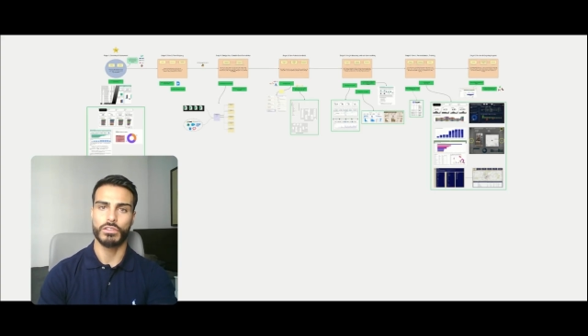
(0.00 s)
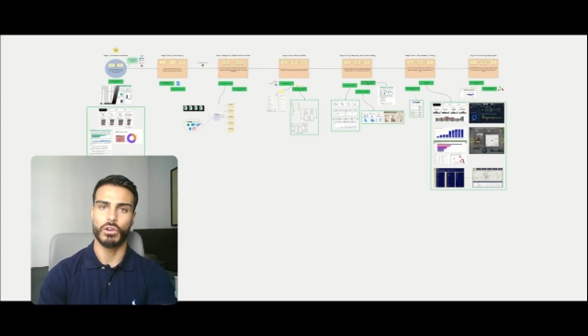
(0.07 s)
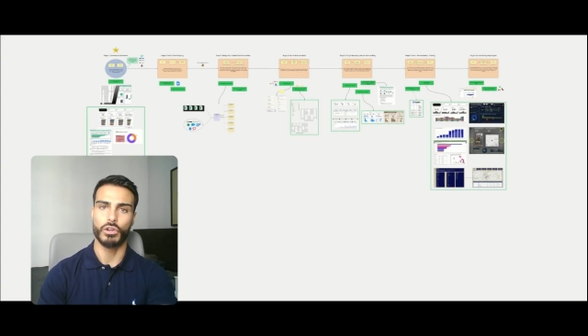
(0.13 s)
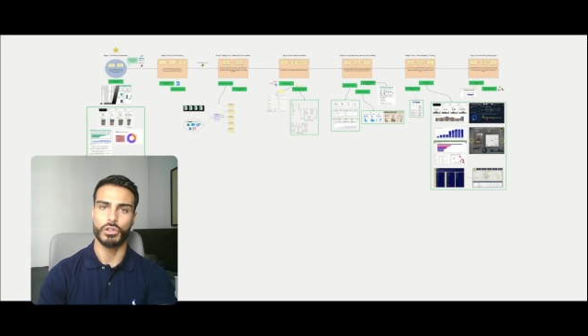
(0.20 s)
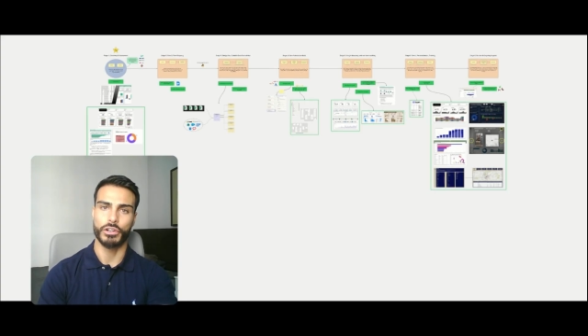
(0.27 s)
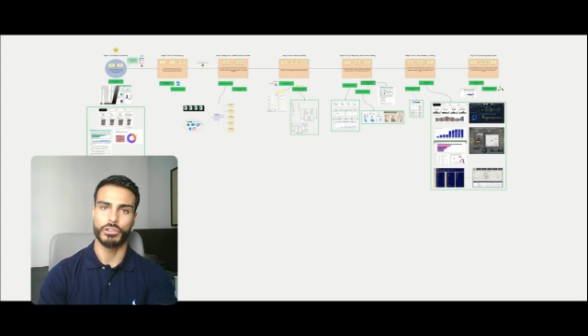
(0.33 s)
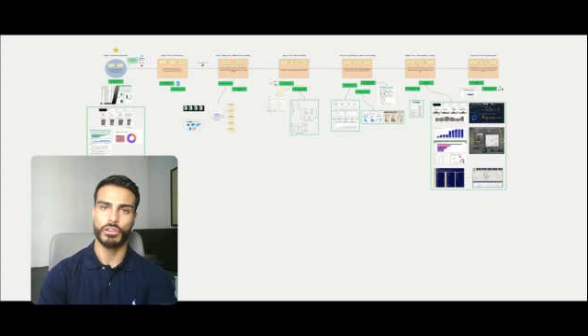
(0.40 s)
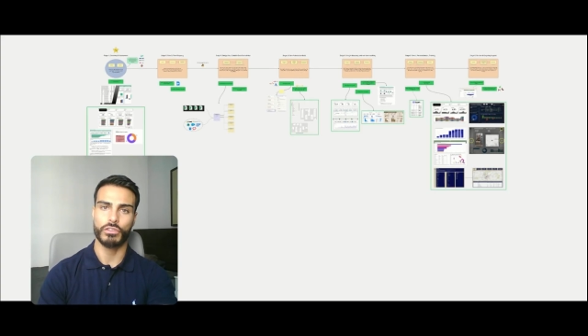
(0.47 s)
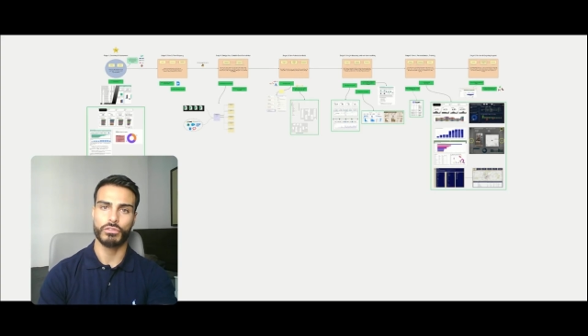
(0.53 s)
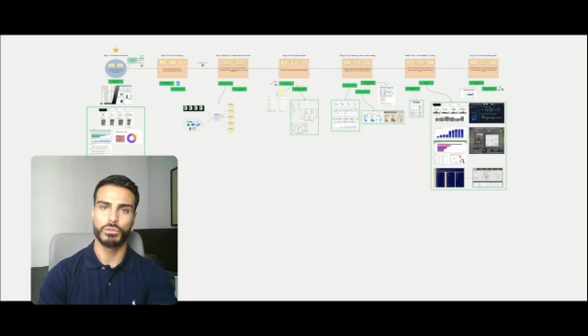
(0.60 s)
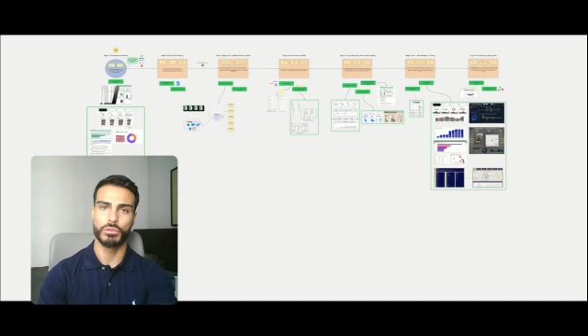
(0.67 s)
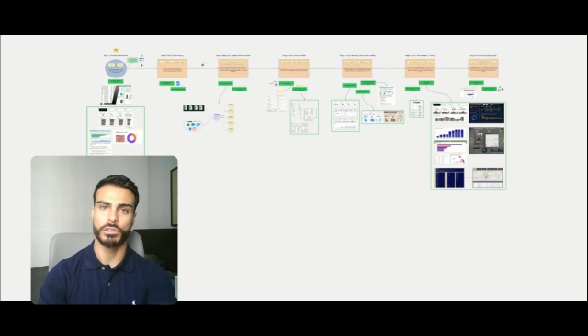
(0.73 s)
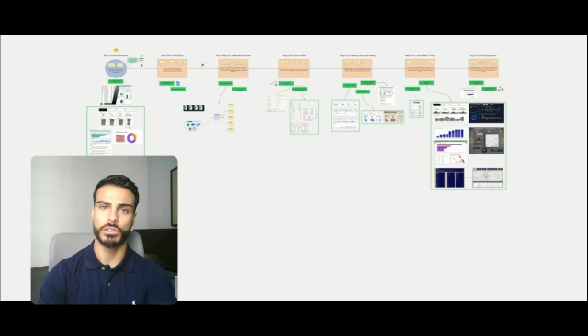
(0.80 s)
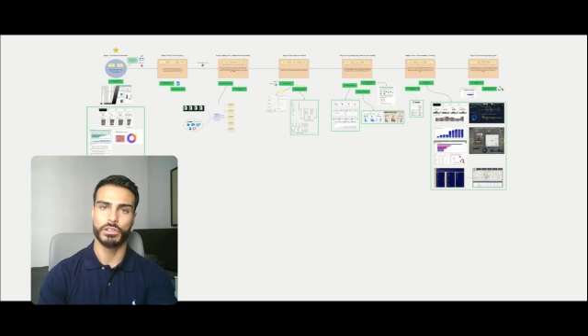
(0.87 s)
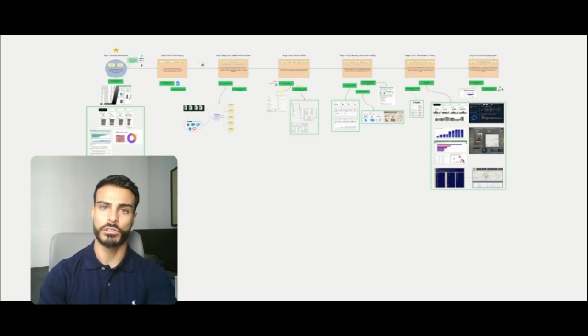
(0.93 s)
or you're just
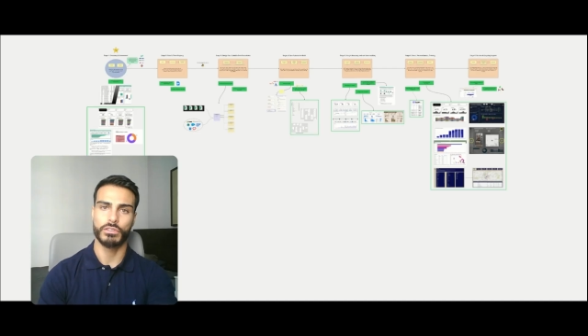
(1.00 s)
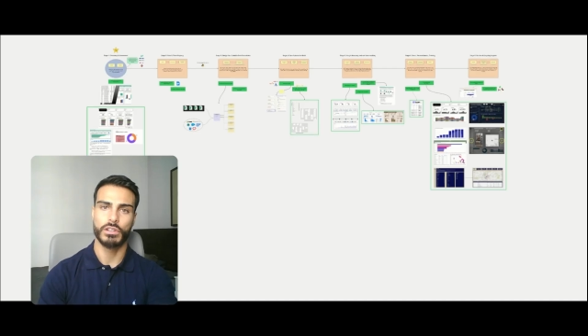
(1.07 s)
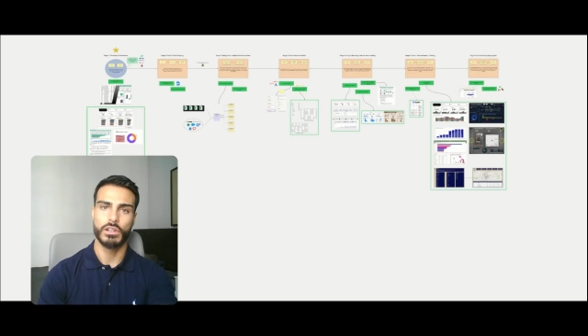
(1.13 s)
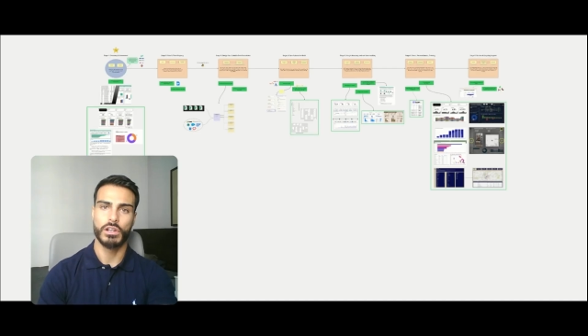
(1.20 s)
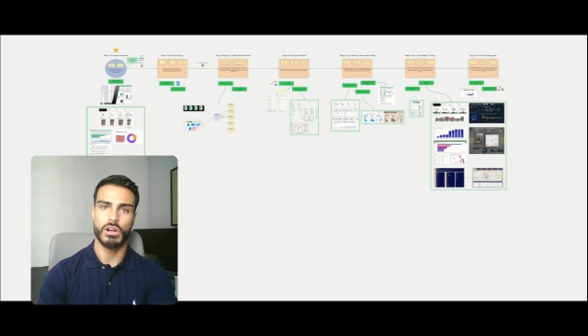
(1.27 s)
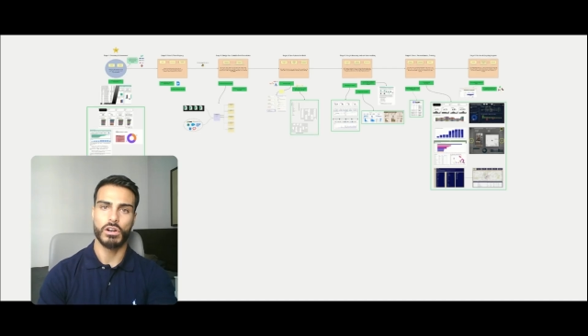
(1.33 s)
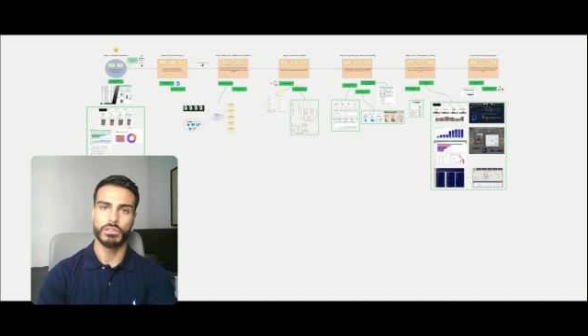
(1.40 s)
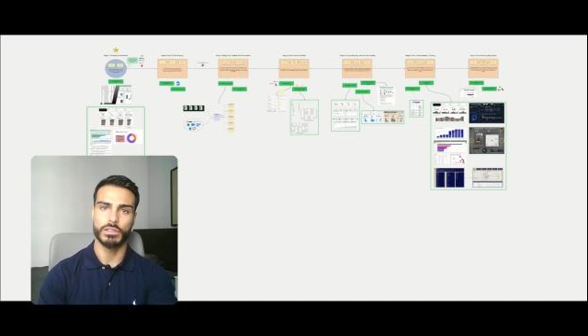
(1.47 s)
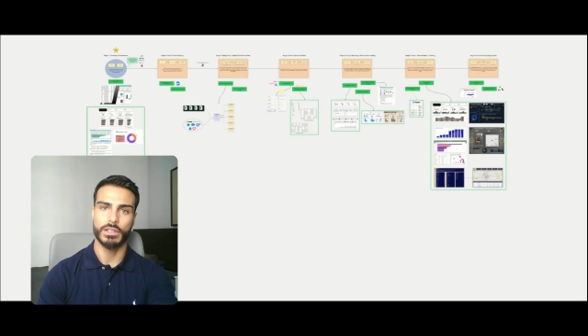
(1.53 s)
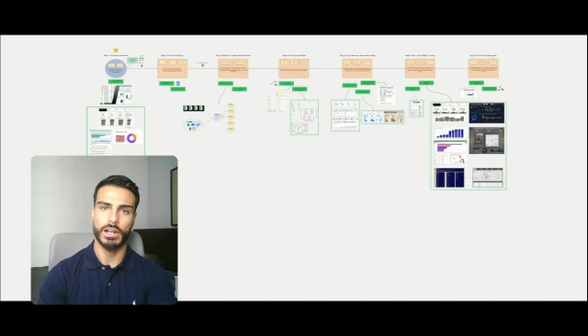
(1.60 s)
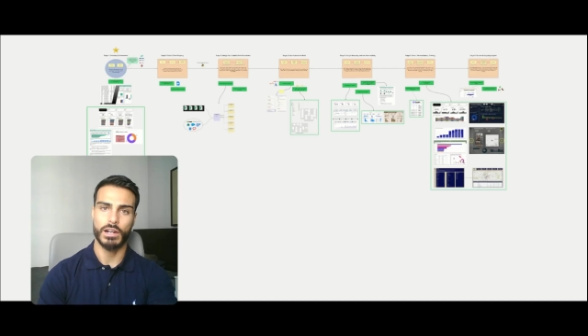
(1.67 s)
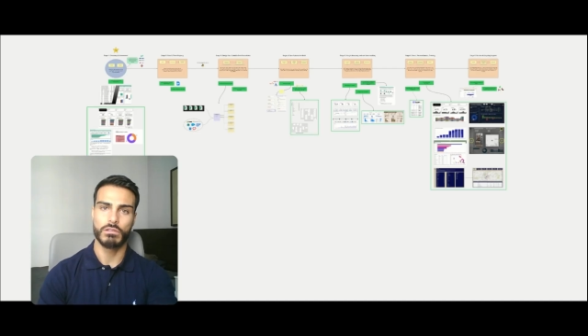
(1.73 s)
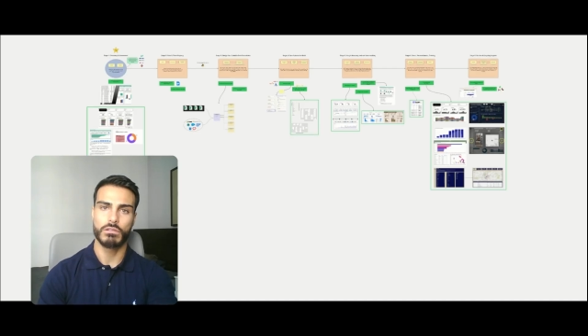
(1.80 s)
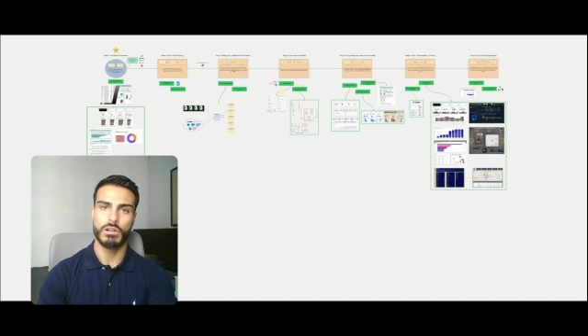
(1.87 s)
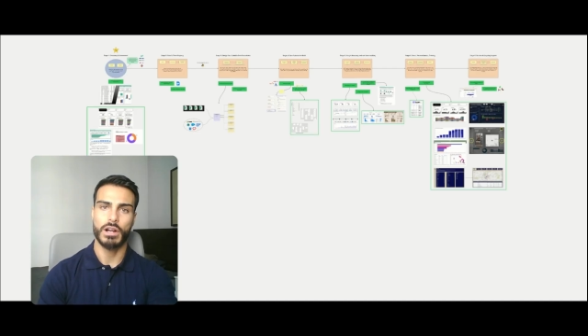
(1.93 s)
curious on
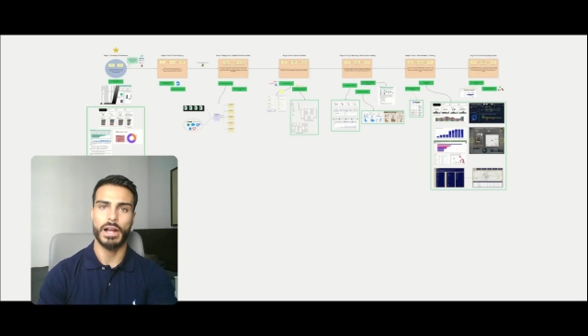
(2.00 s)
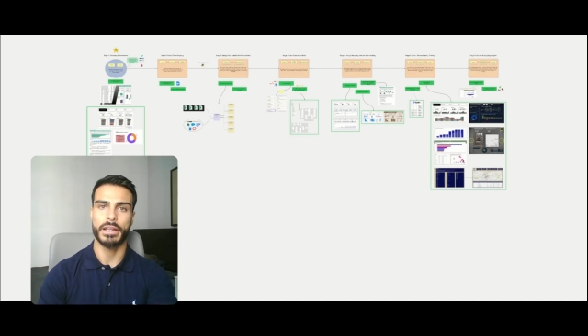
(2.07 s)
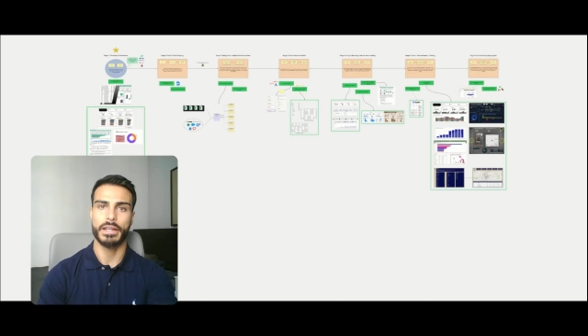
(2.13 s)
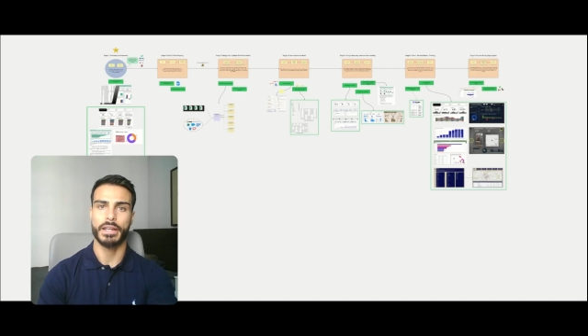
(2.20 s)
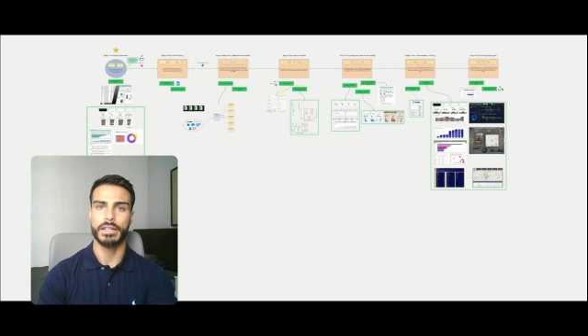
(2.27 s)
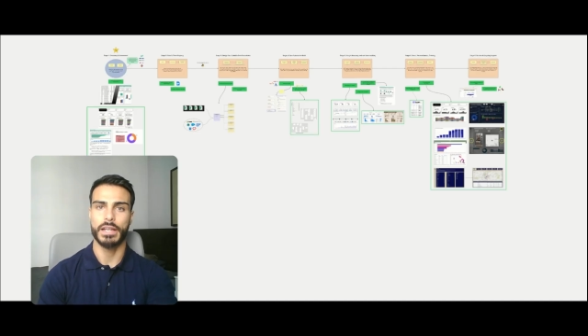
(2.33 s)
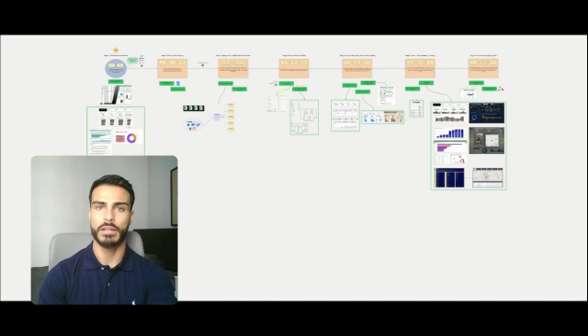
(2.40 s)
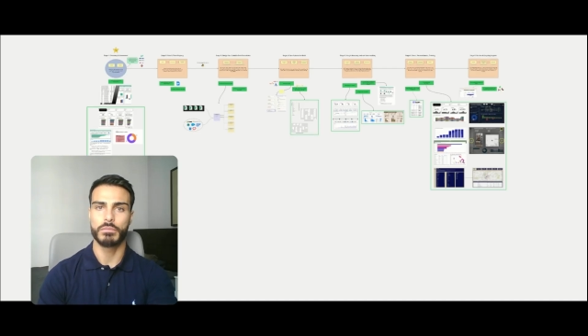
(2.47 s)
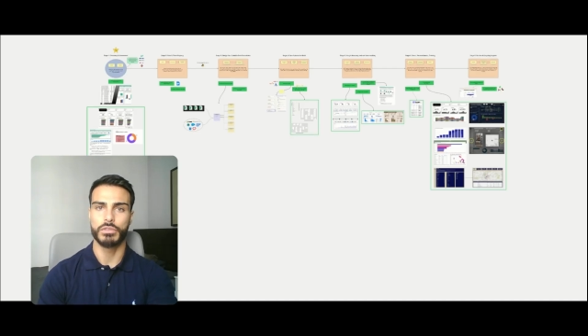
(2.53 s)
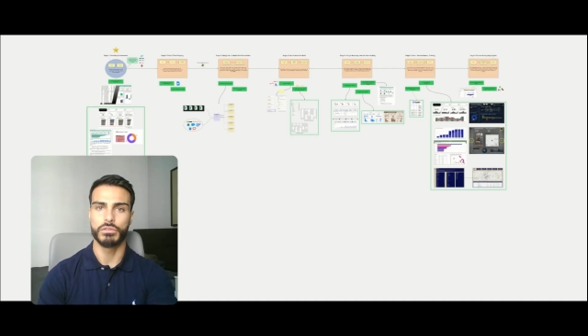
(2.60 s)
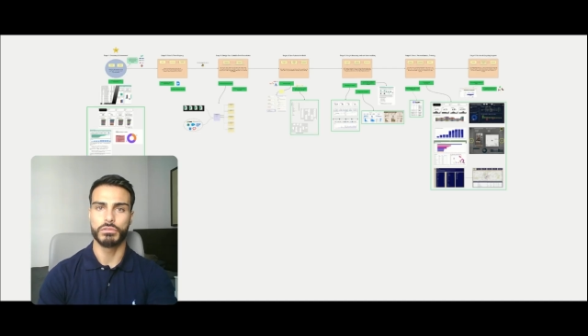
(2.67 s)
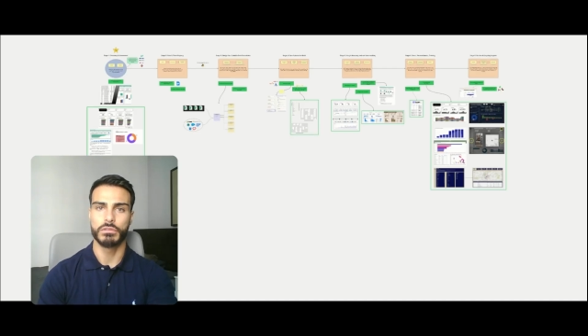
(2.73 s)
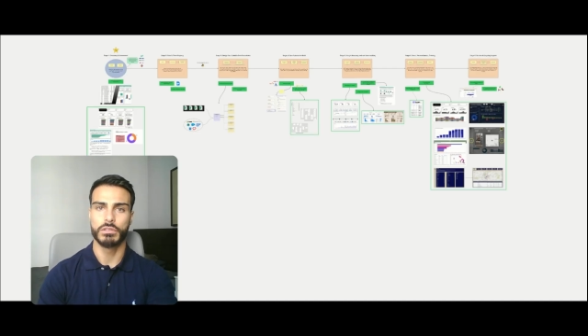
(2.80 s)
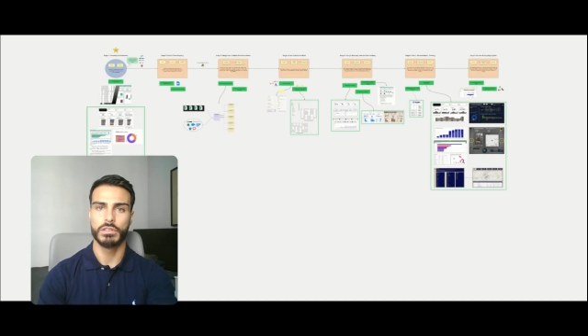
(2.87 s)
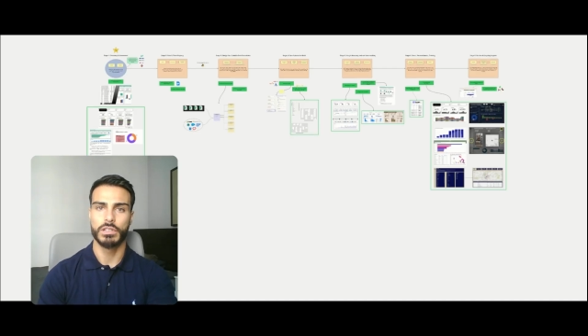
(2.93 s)
how I can help
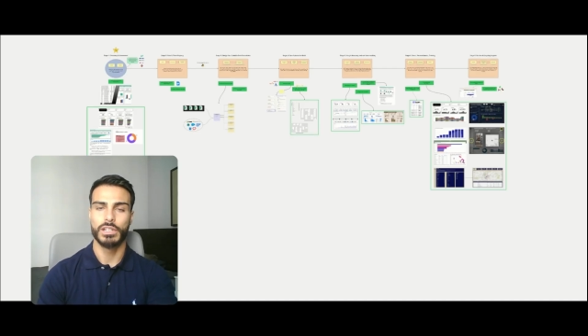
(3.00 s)
you